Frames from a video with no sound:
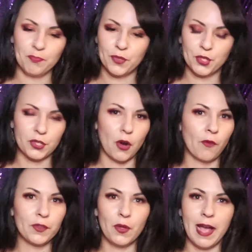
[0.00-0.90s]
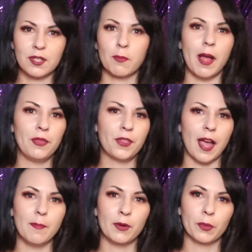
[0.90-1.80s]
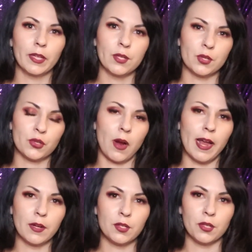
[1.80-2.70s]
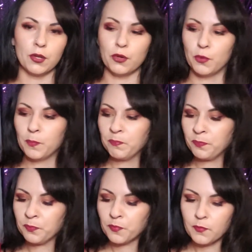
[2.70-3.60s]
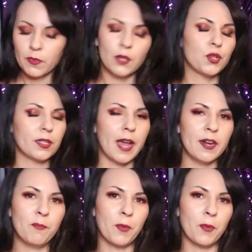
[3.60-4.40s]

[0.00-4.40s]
Just over the last month, I've been really just trying to just kind of